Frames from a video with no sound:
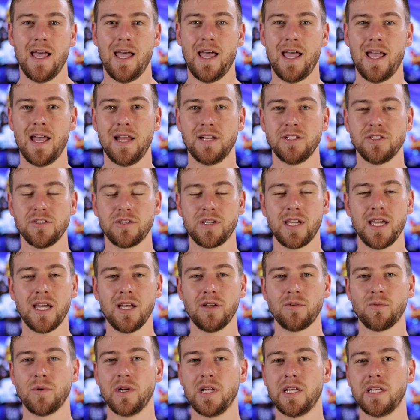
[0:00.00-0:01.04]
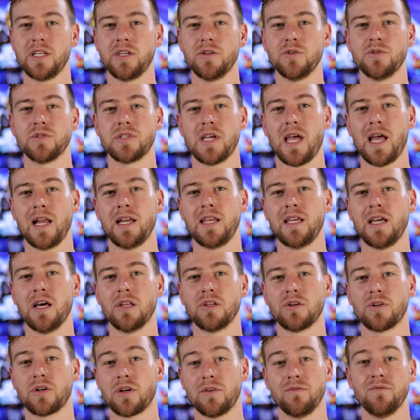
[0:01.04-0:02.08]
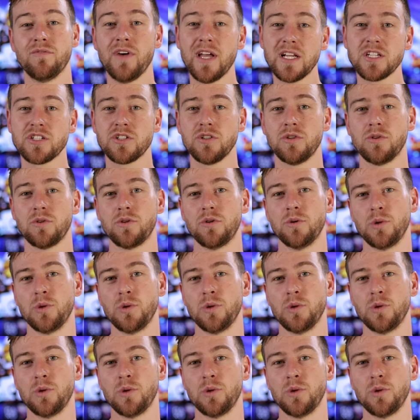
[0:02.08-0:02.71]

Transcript: and you can't really use any other conventional